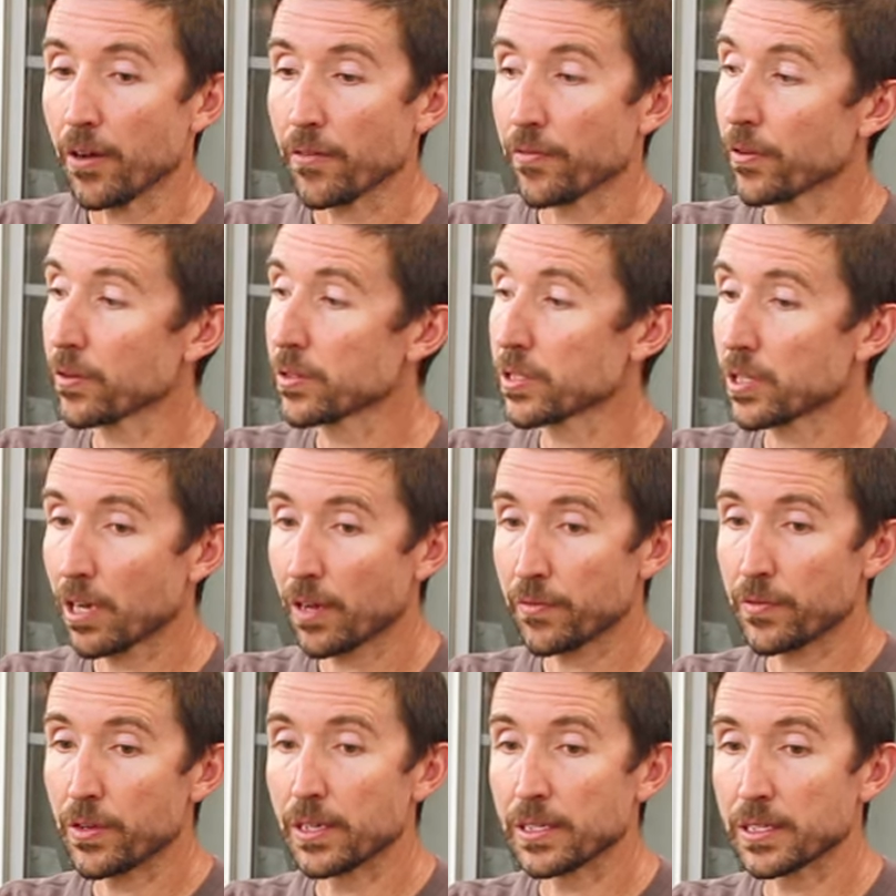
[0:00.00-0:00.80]
First
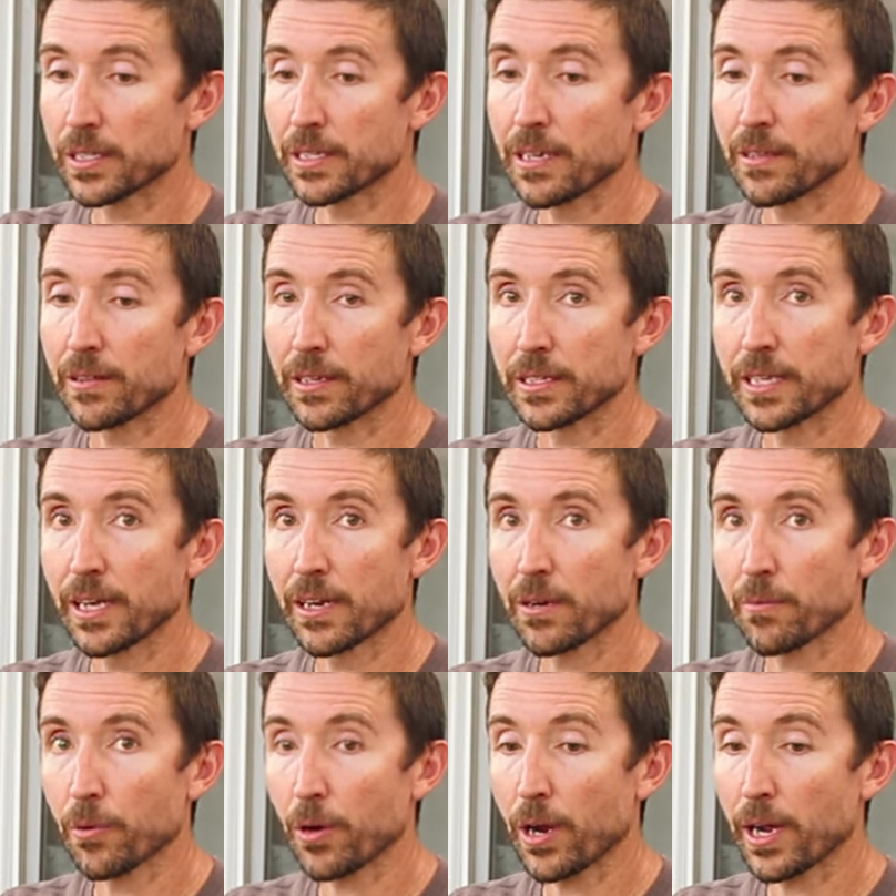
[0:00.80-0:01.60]
off, you can see the
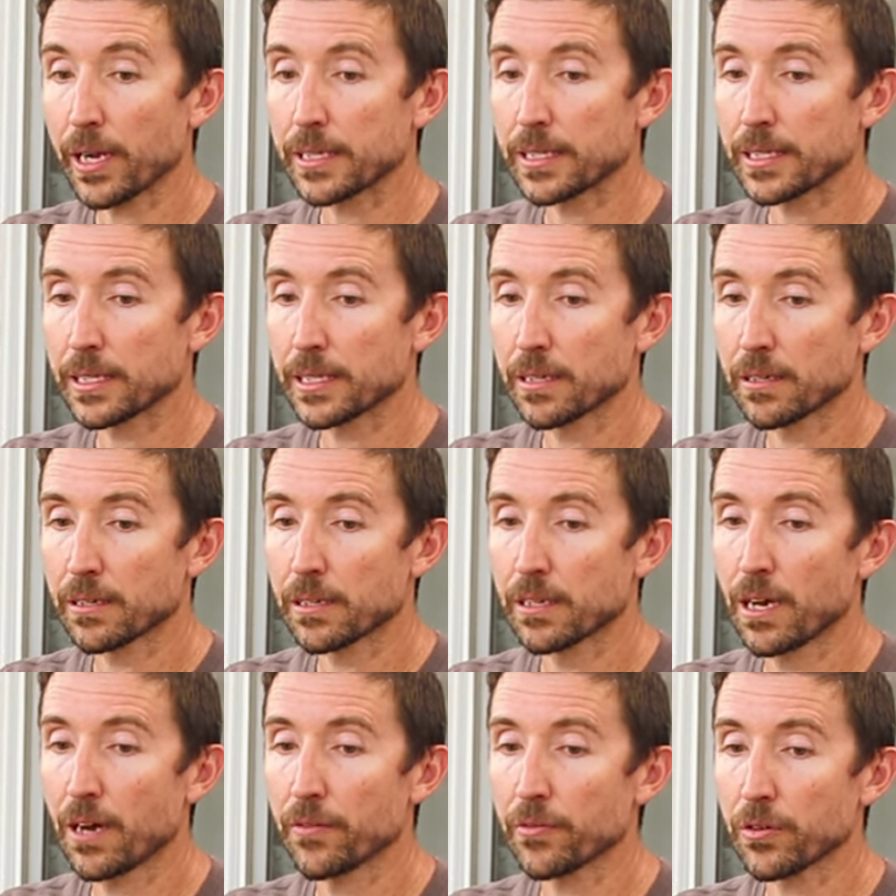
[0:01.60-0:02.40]
Tennebraex
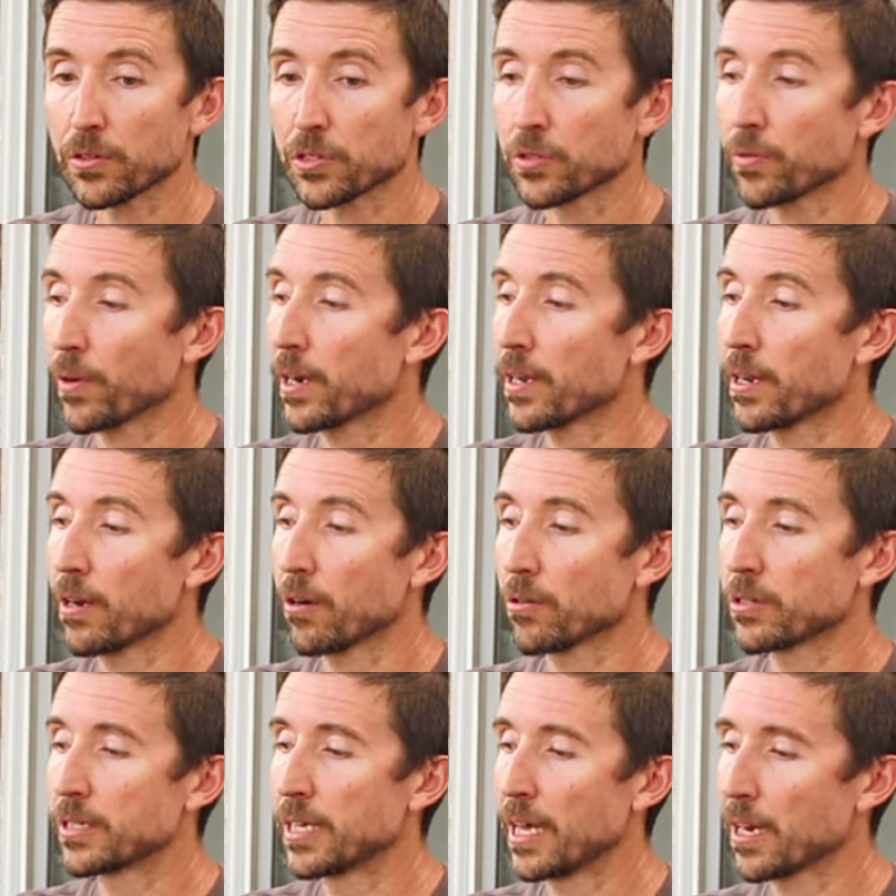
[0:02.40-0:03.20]
covers right
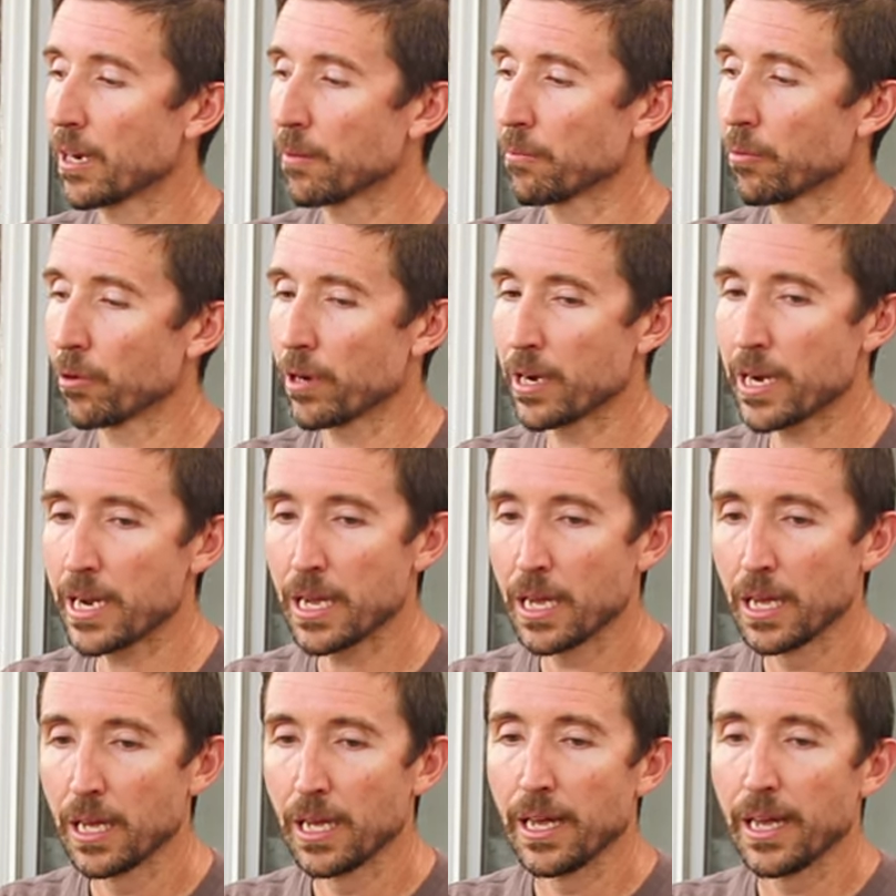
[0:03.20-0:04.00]
here, or
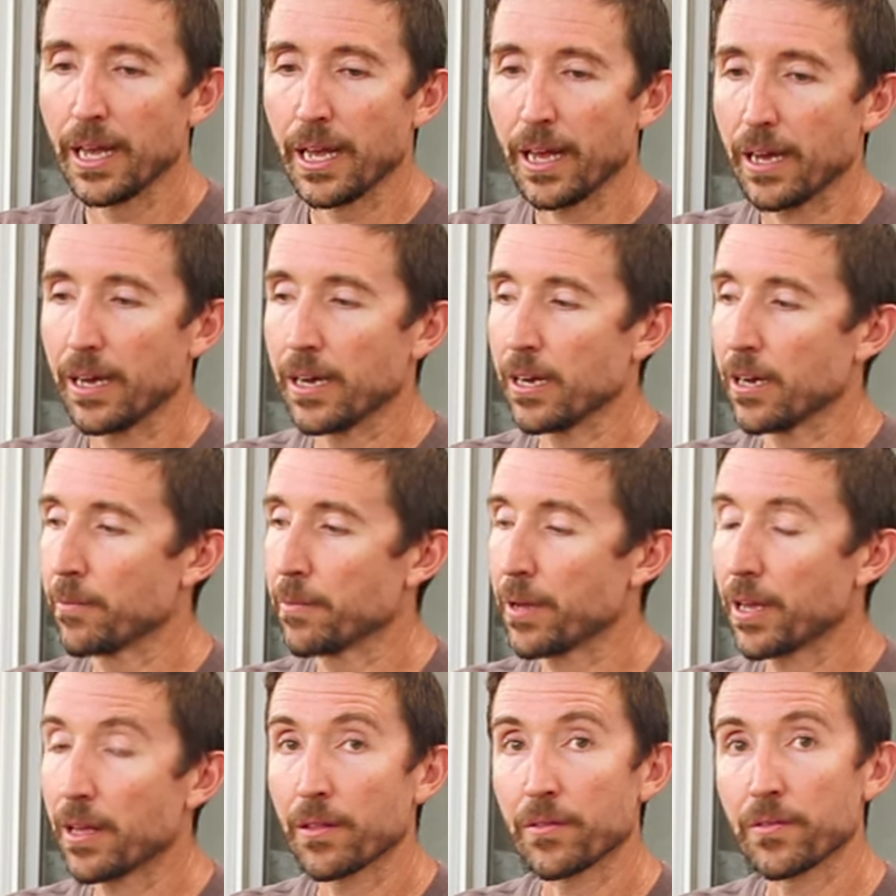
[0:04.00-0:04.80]
Tennebraex,
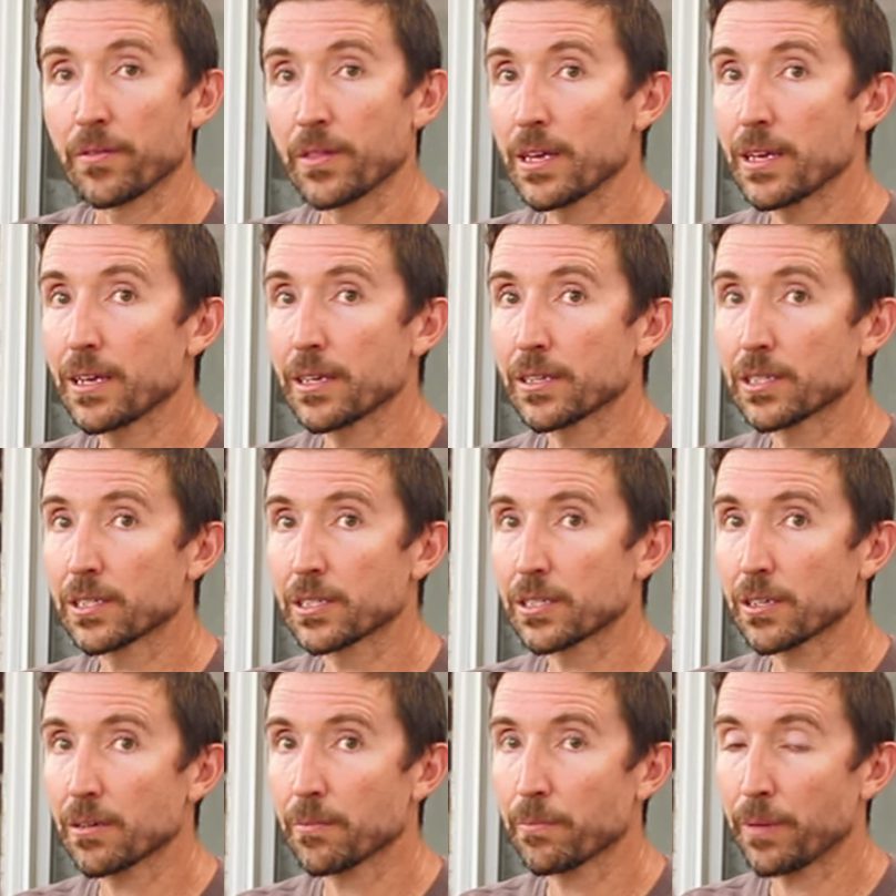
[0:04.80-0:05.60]
and
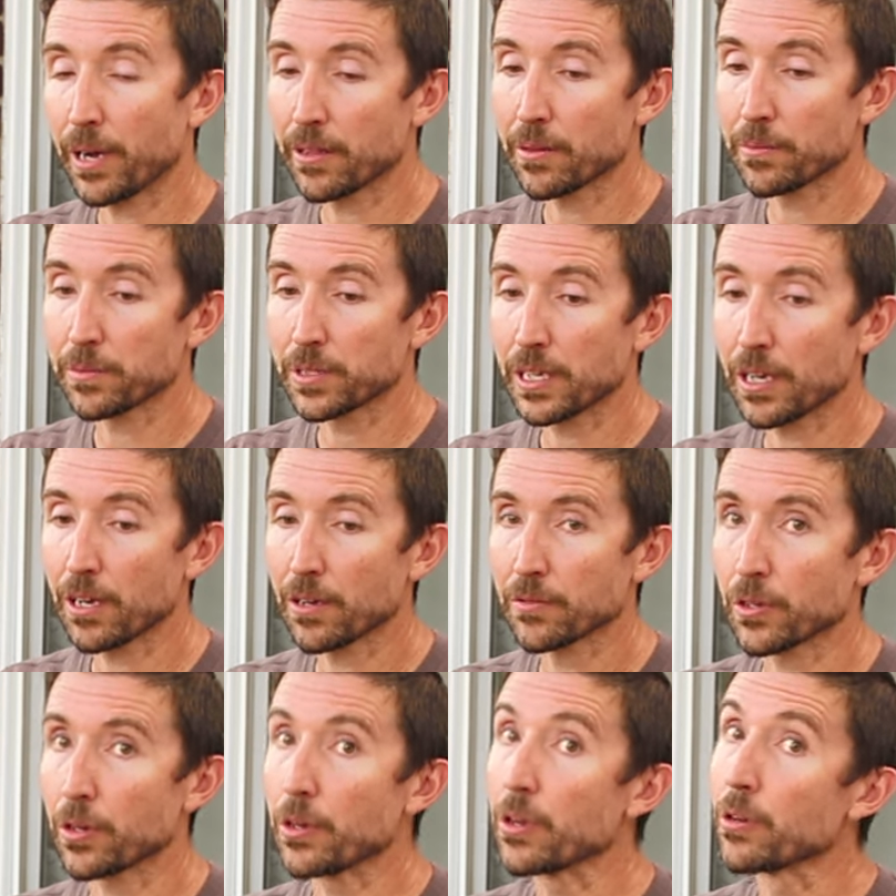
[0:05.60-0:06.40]
these by
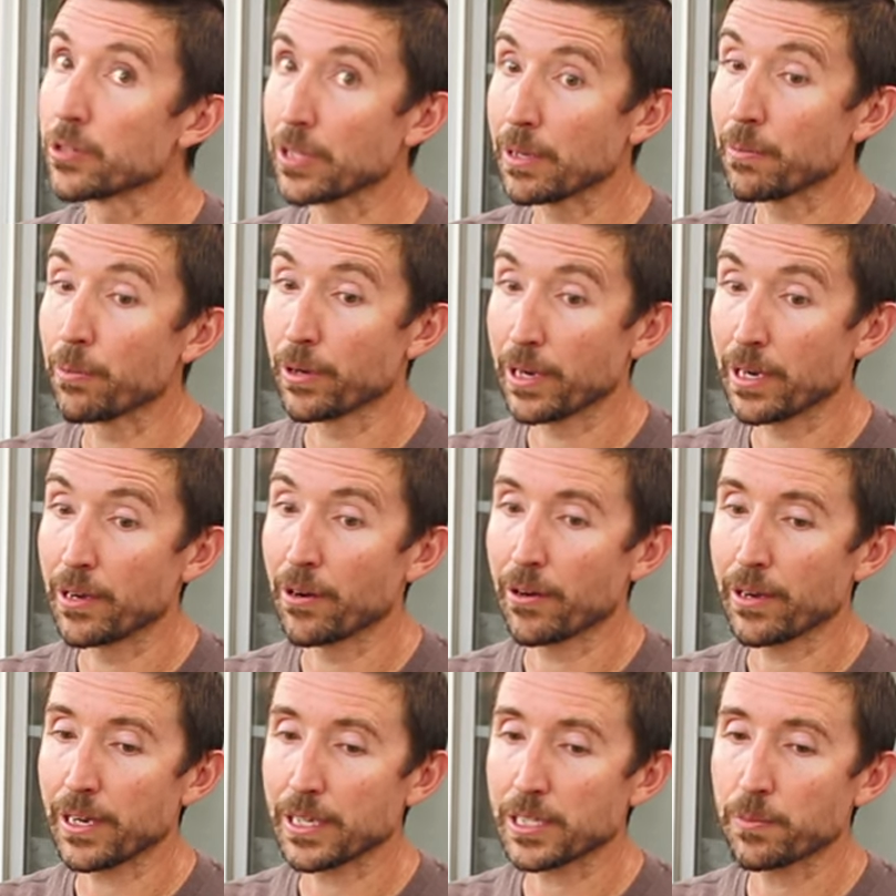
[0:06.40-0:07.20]
themselves are usually pretty
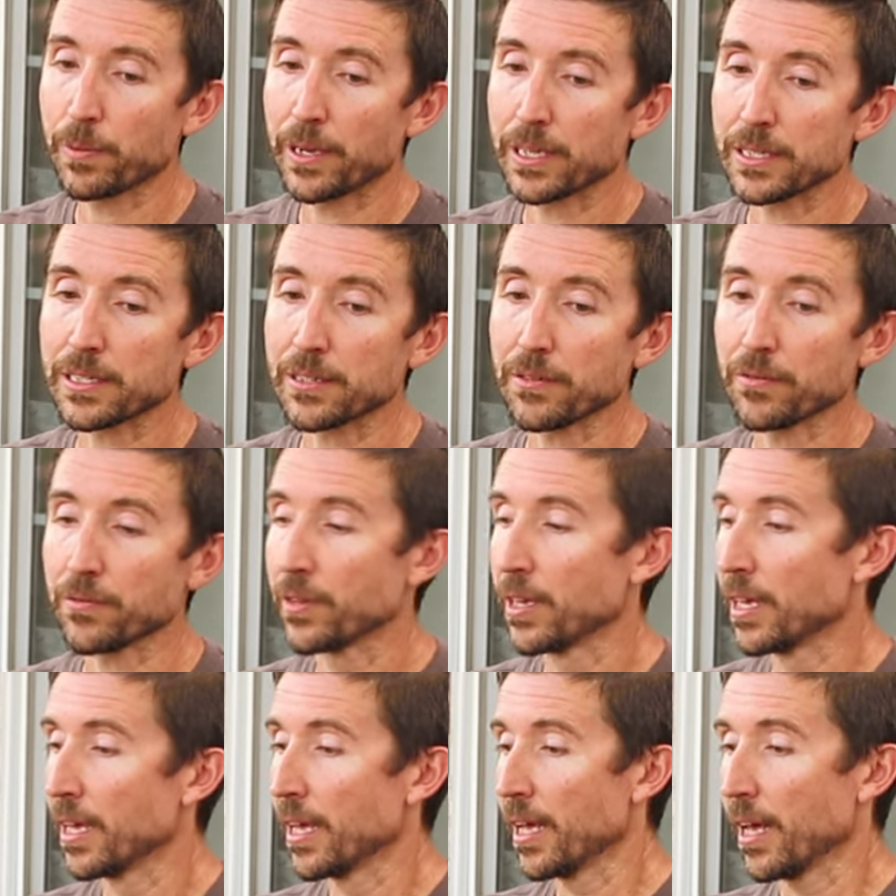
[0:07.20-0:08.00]
darn expensive.